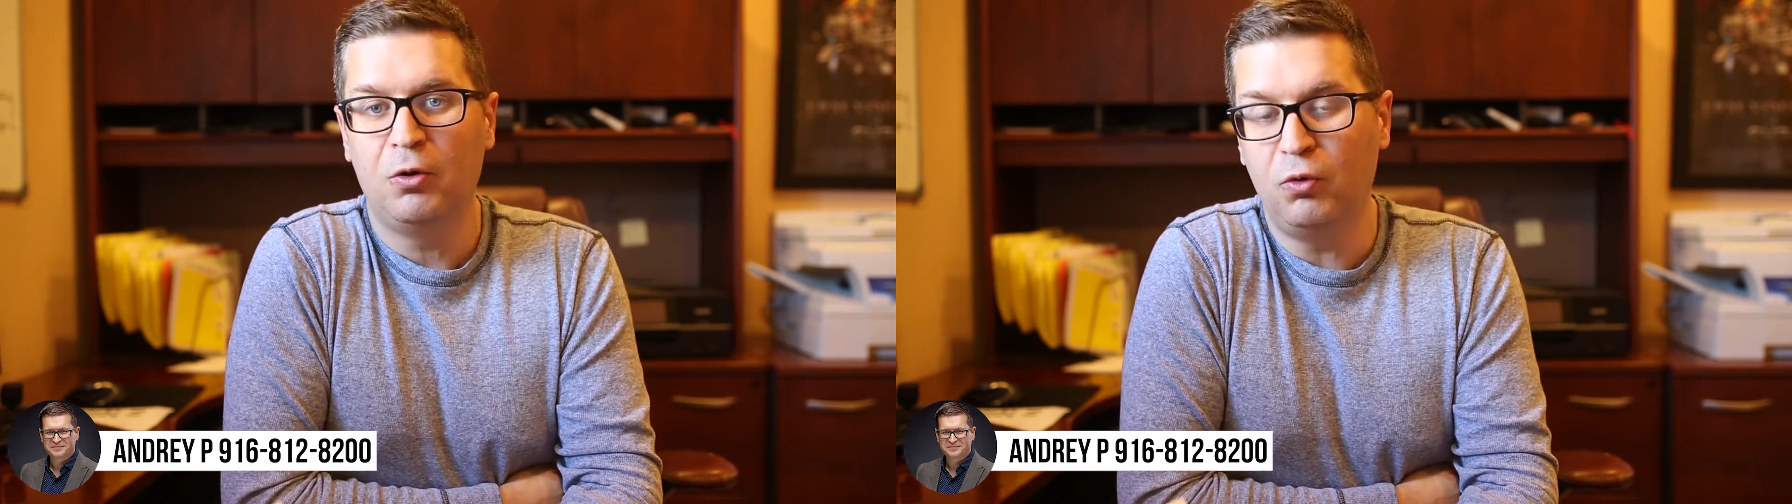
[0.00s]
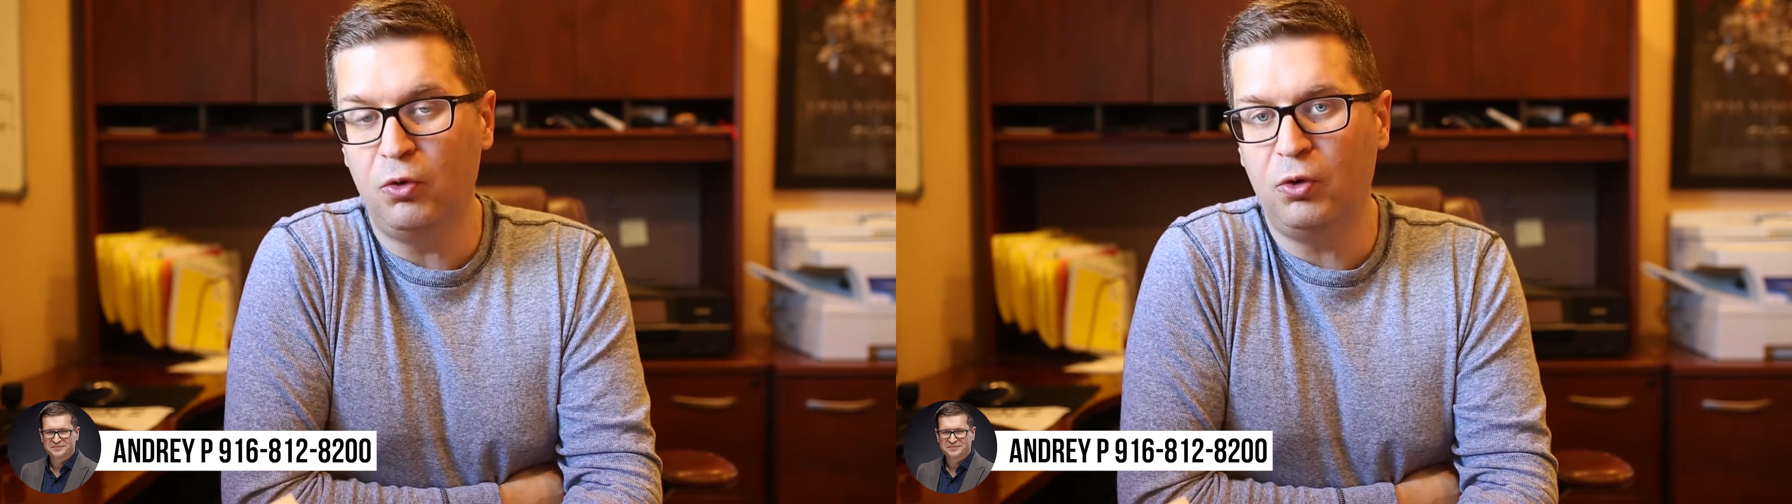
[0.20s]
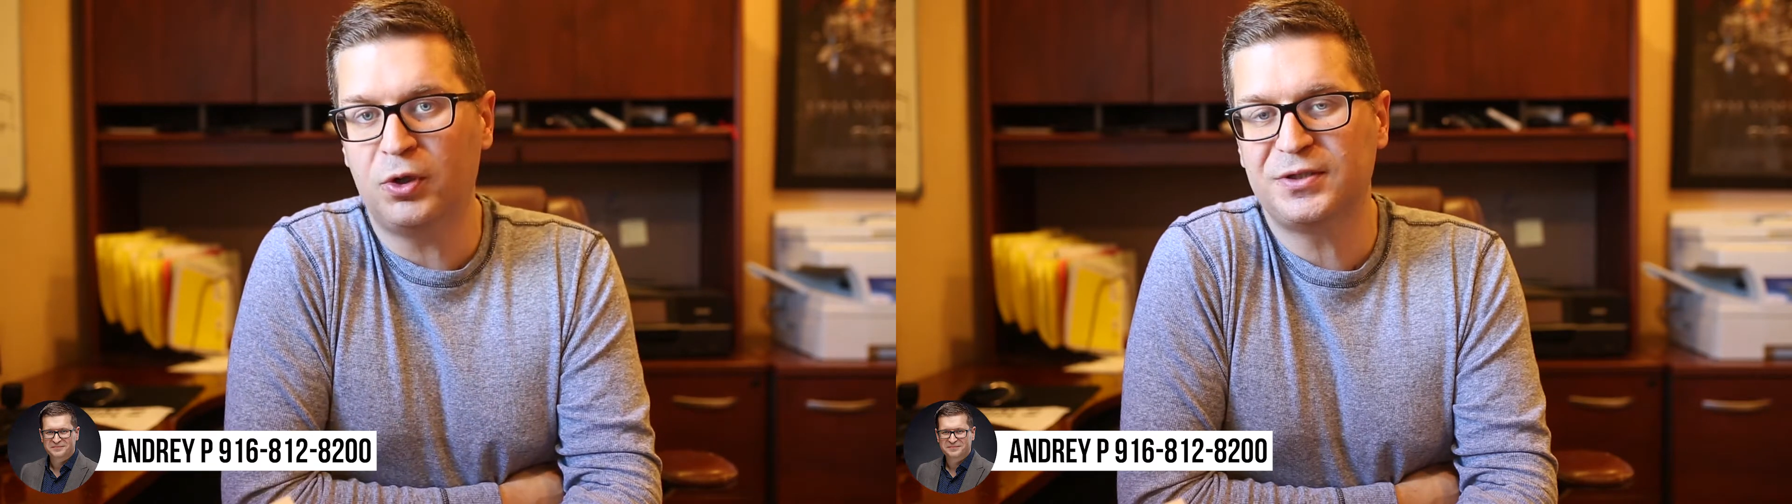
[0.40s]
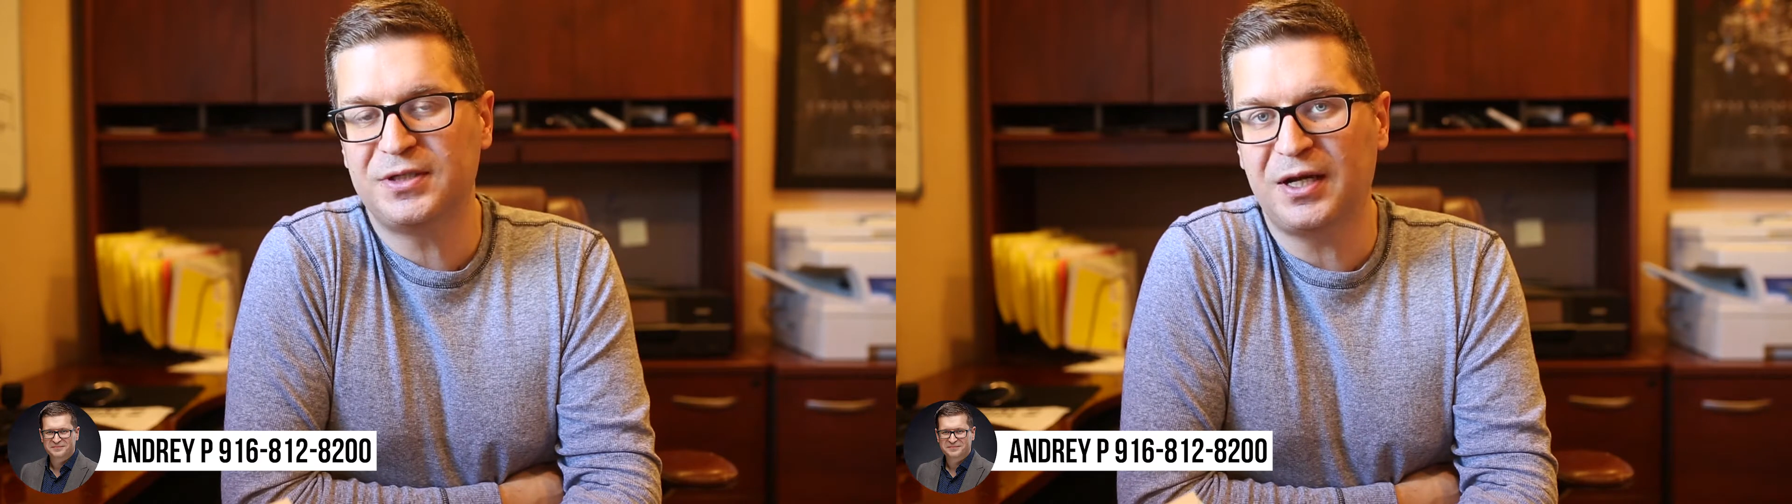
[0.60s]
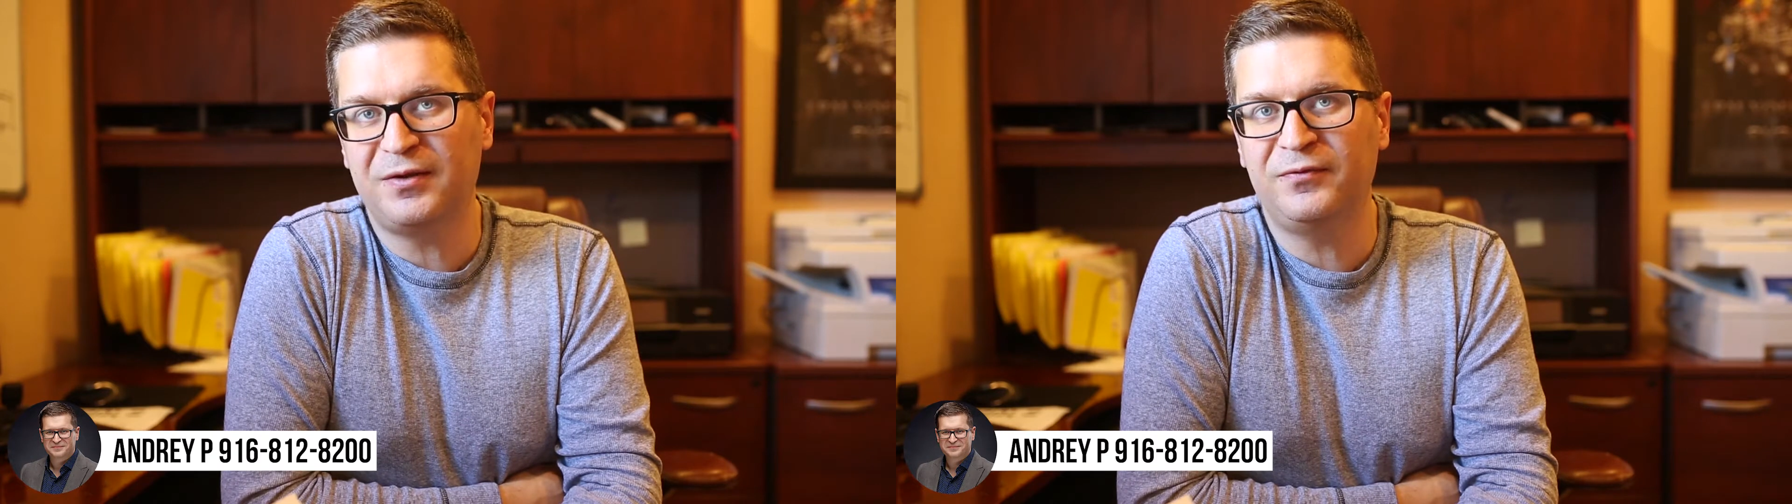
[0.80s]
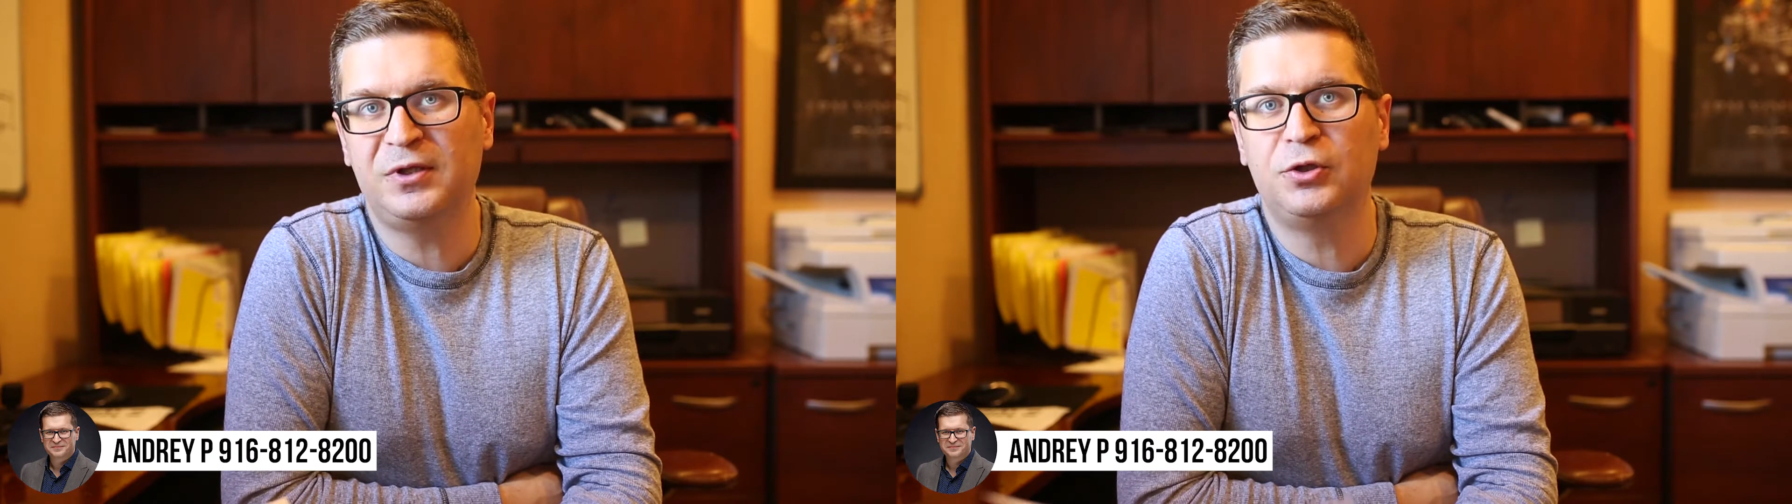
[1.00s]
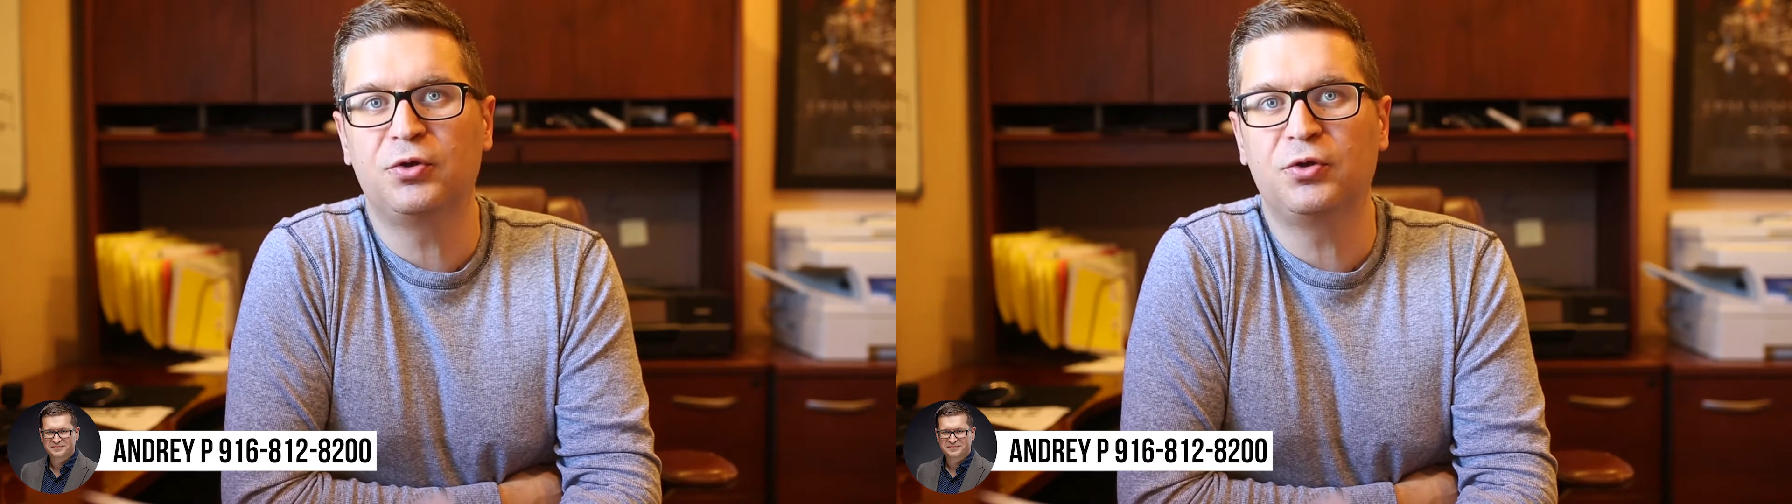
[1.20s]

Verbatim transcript: or secondly,